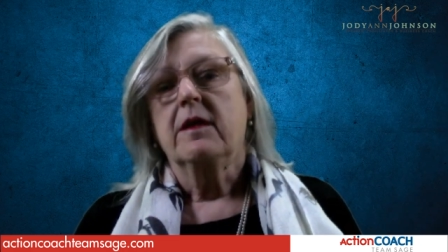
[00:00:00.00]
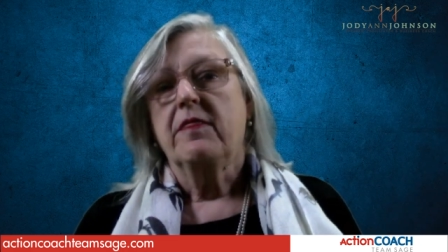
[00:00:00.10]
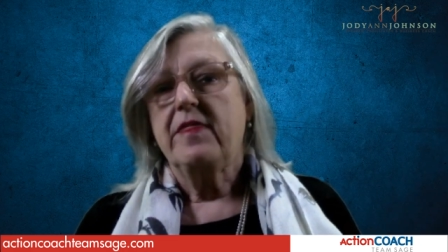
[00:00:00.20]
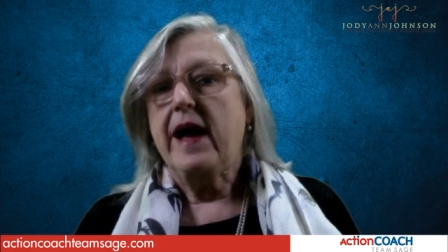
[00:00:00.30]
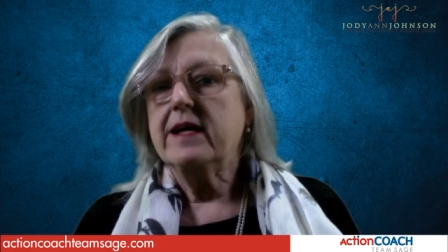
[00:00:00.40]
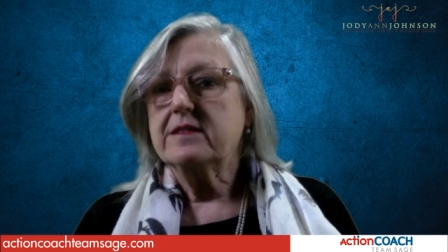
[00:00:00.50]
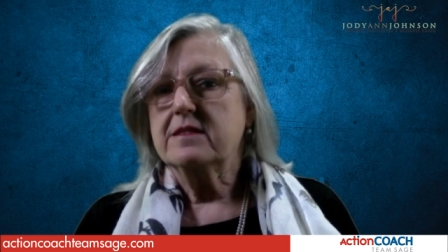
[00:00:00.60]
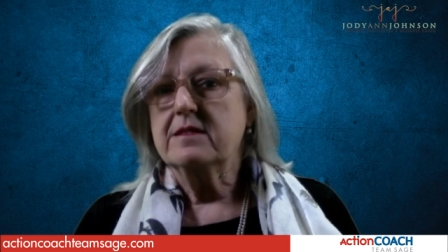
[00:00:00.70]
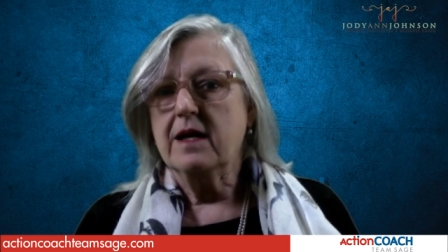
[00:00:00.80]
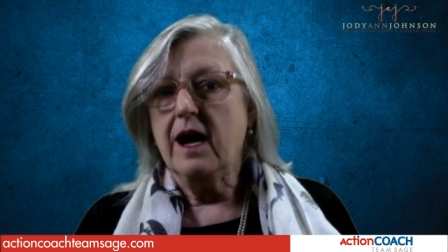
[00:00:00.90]
That's
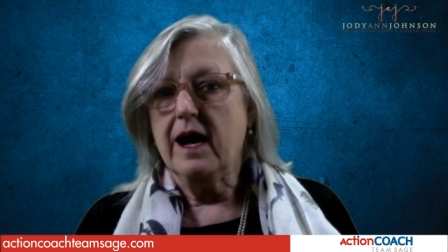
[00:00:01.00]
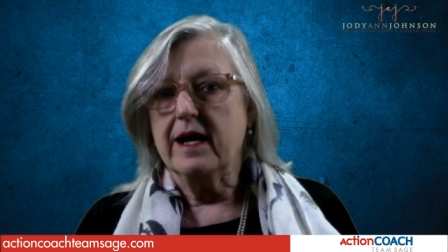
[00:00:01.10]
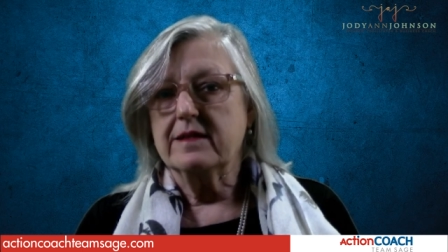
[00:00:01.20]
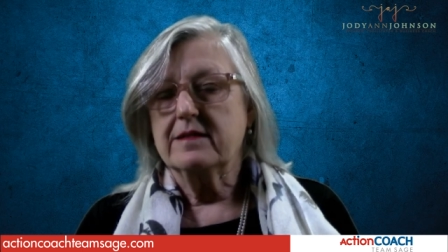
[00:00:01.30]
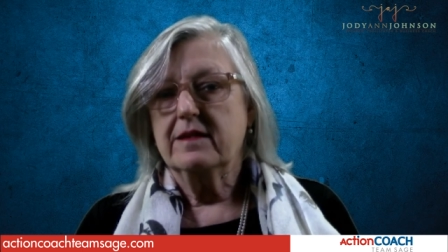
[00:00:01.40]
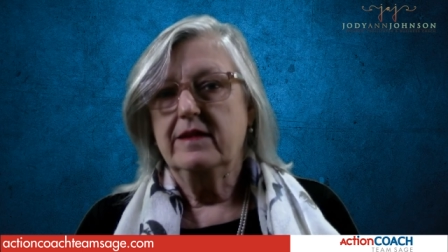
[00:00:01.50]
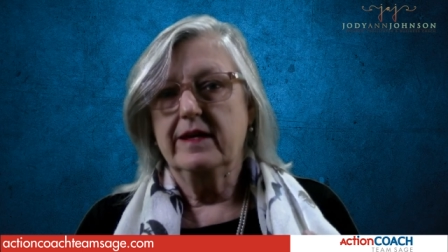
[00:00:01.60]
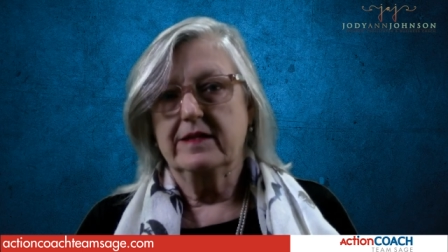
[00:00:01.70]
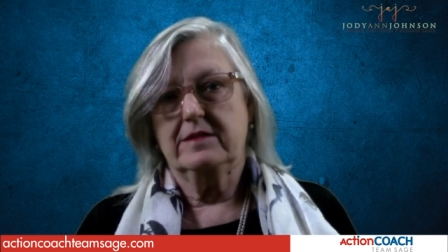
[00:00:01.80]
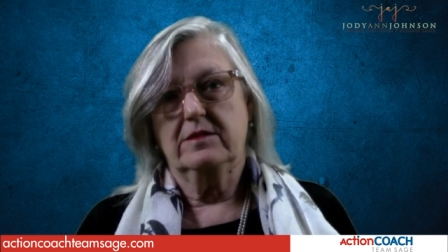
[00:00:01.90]
not the
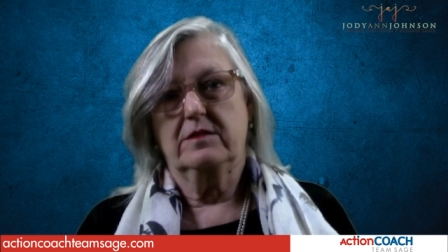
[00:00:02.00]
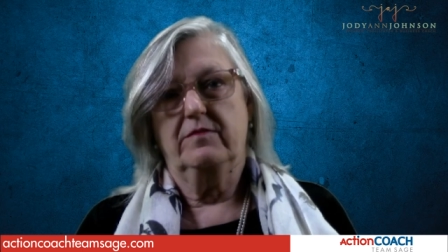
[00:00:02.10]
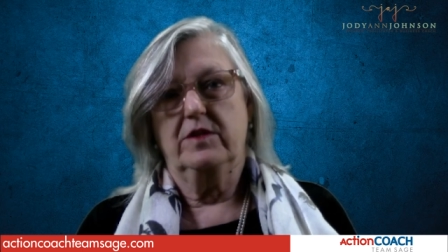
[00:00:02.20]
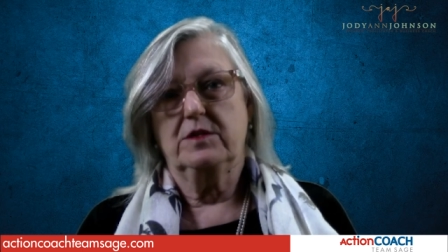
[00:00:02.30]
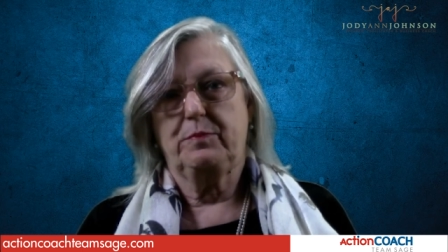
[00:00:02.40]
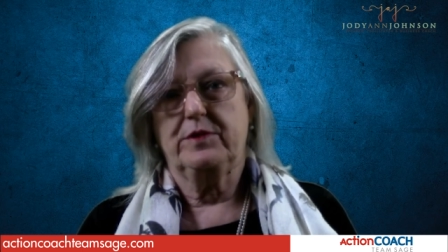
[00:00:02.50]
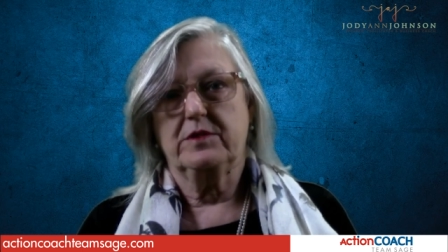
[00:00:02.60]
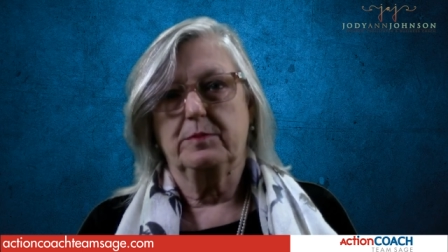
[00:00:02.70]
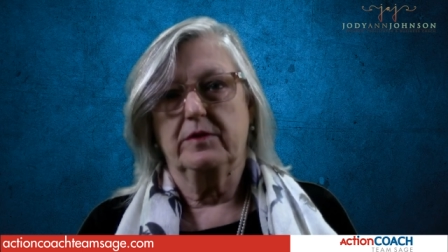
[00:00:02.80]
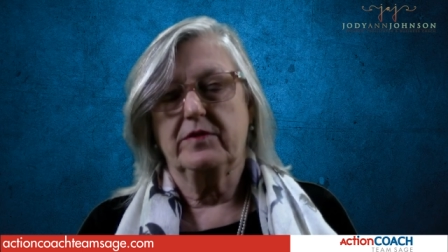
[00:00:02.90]
essence of this
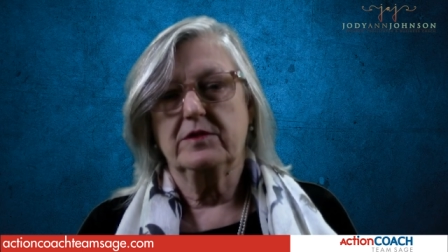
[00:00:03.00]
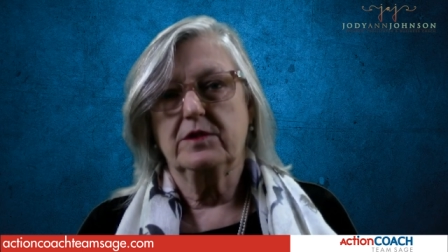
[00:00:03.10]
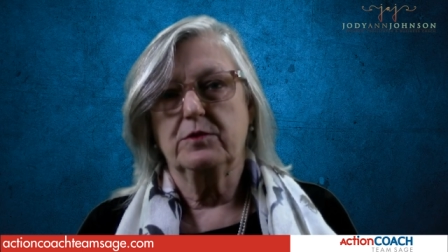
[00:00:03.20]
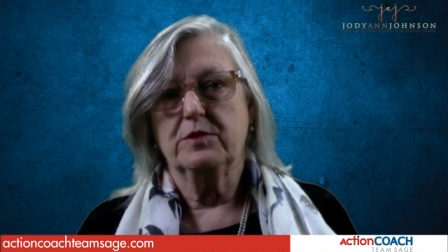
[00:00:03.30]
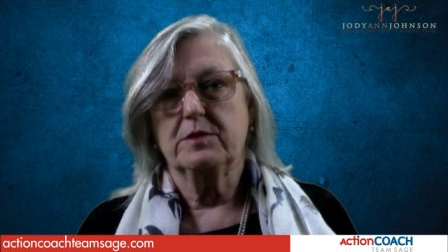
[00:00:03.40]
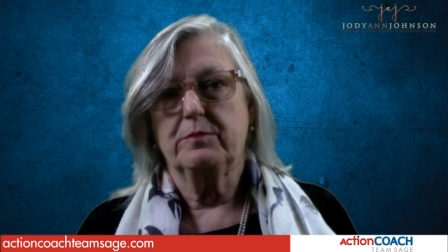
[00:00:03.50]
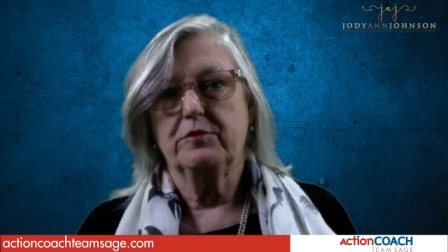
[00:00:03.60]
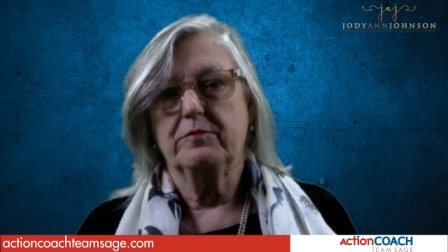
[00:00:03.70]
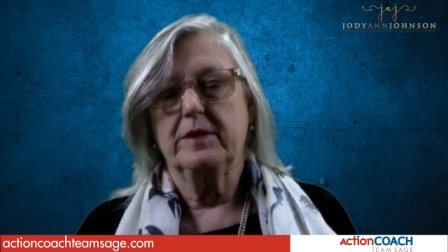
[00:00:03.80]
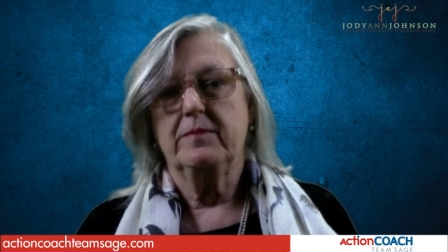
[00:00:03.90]
principle of continuous
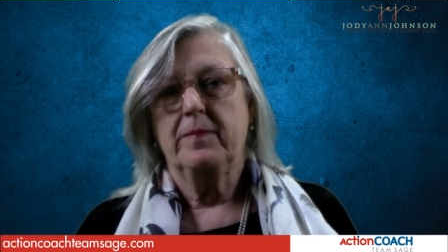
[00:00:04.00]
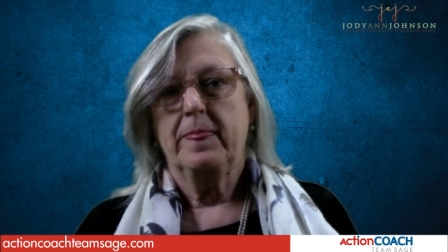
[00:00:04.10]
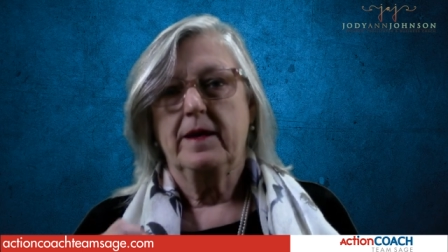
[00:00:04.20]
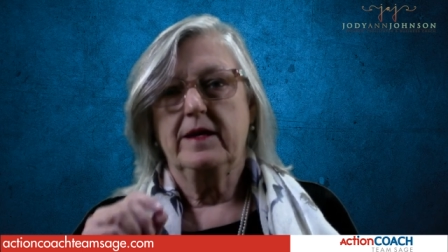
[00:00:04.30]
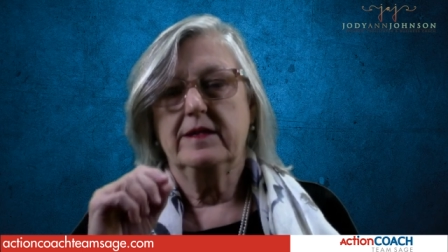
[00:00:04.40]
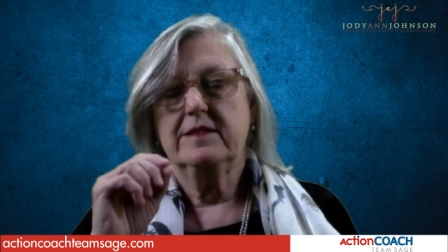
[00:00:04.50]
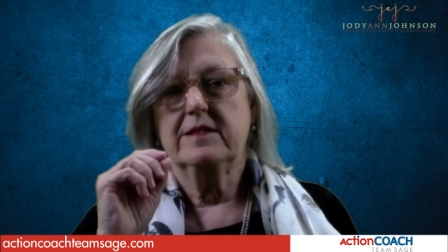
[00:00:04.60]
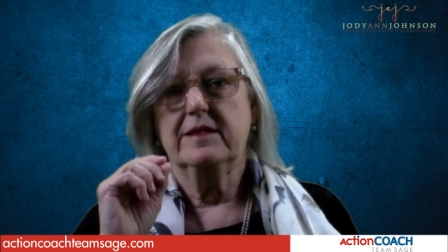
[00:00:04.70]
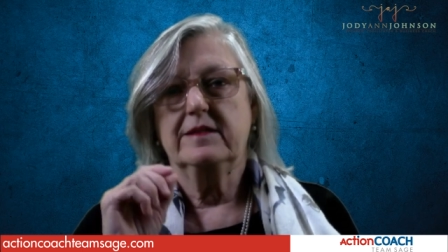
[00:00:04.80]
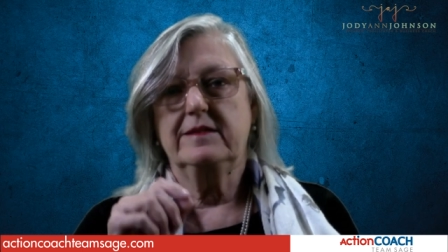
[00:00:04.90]
improvement. It's
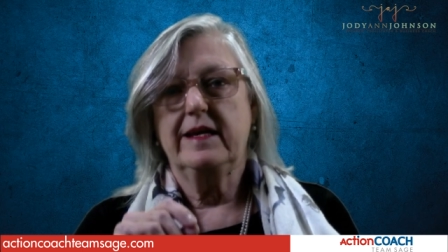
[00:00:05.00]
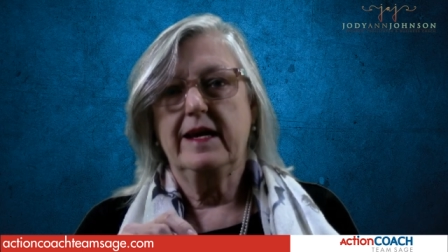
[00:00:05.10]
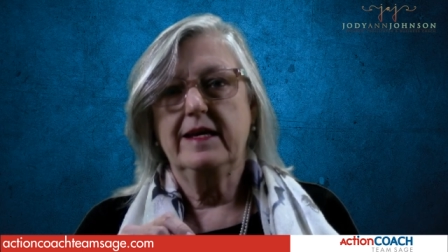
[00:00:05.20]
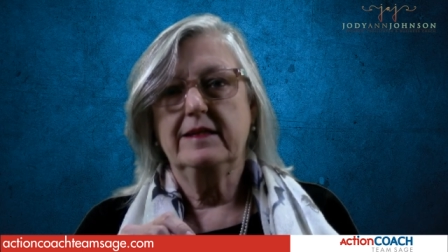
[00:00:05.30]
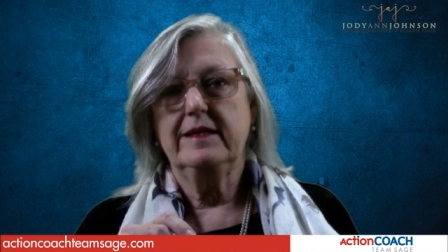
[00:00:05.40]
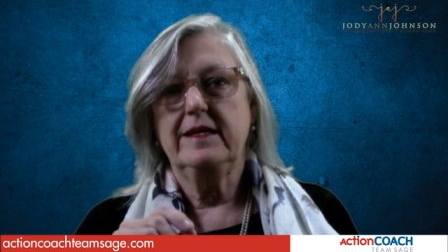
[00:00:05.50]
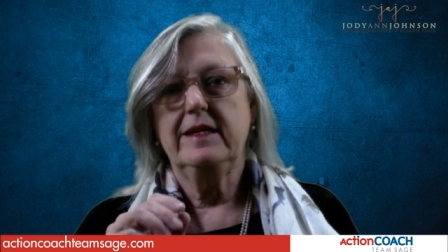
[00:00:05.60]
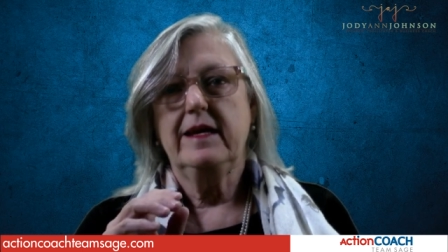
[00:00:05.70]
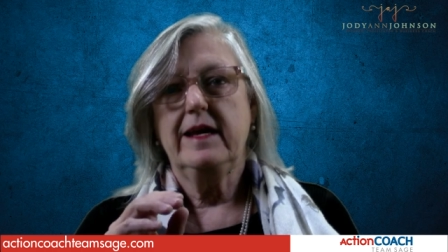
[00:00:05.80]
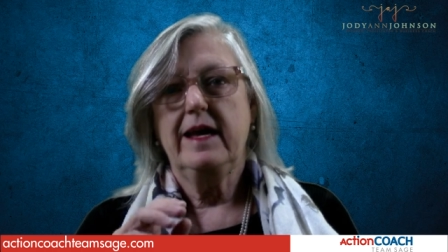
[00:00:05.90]
the
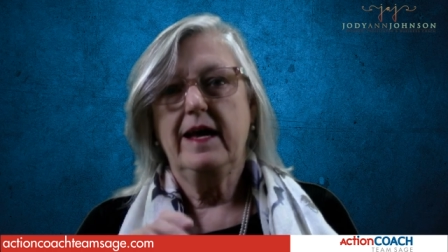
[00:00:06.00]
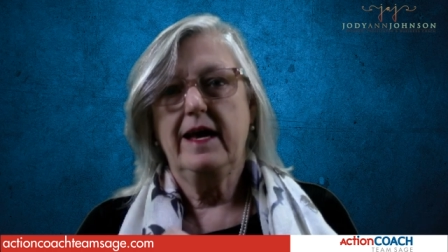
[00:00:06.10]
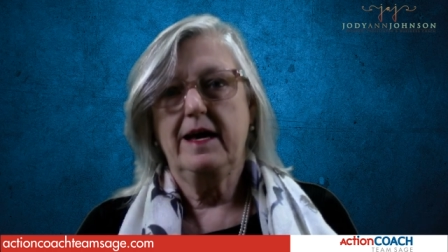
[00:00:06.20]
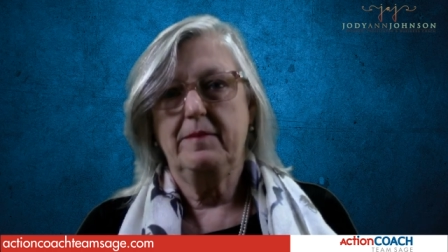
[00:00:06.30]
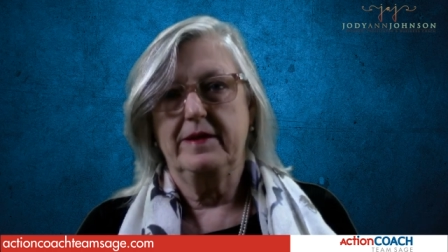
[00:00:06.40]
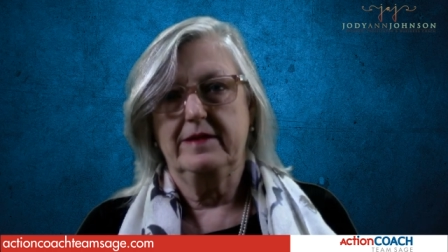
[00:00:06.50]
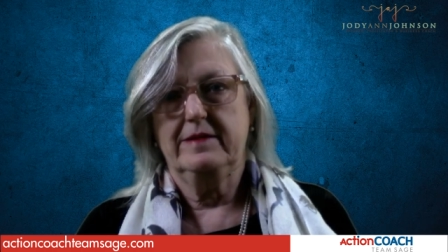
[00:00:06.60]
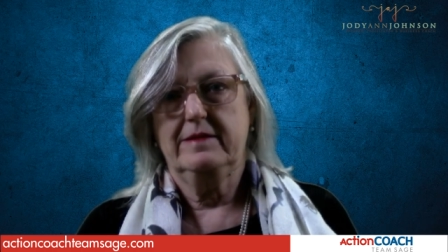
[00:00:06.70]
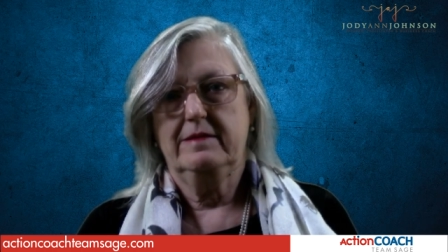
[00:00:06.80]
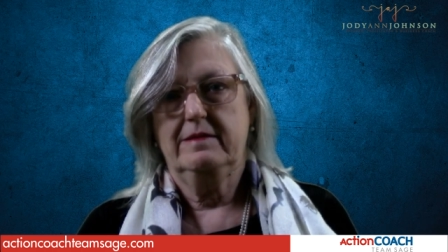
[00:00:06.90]
daily habit